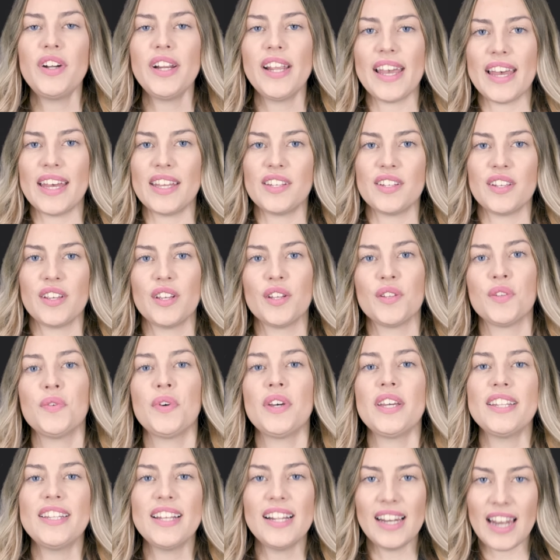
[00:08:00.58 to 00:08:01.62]
forget to
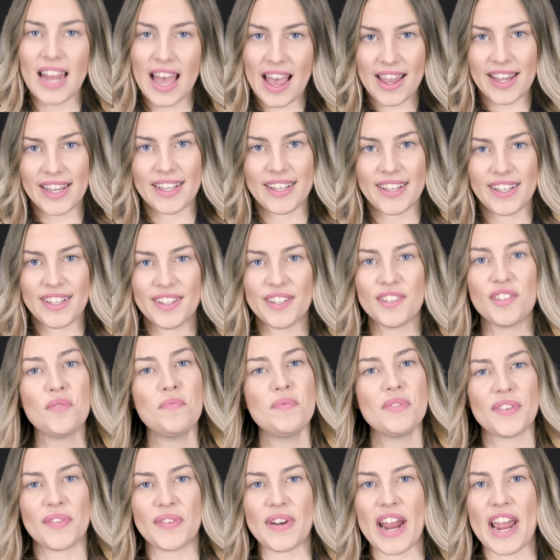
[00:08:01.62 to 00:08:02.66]
hit the like,
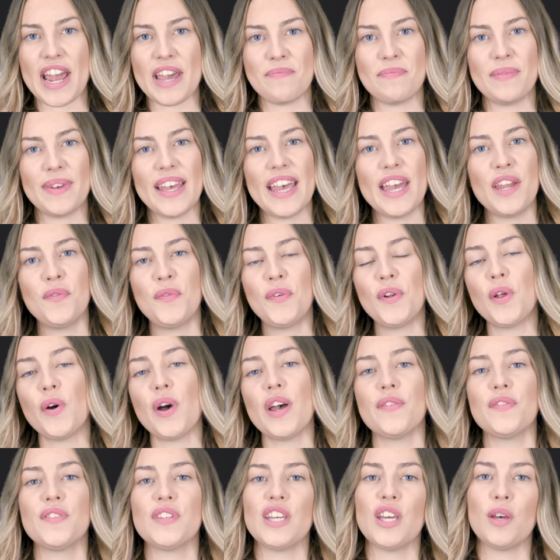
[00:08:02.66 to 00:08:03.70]
subscribe, and follow
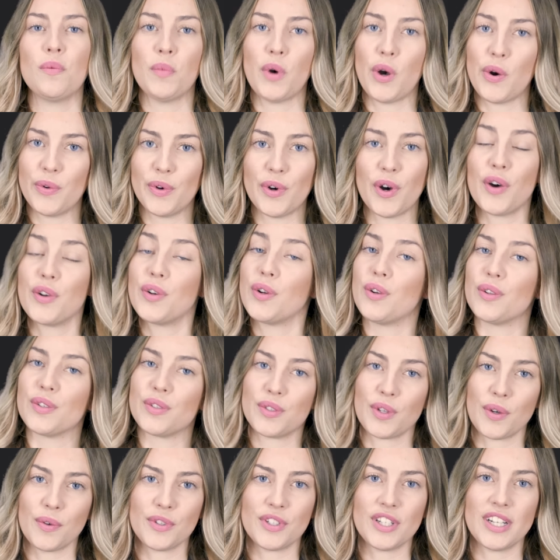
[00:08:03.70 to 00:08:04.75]
FTMO on all
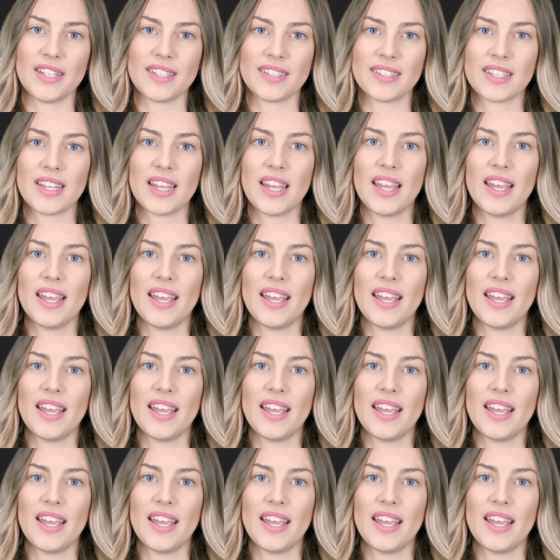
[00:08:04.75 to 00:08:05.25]
socials.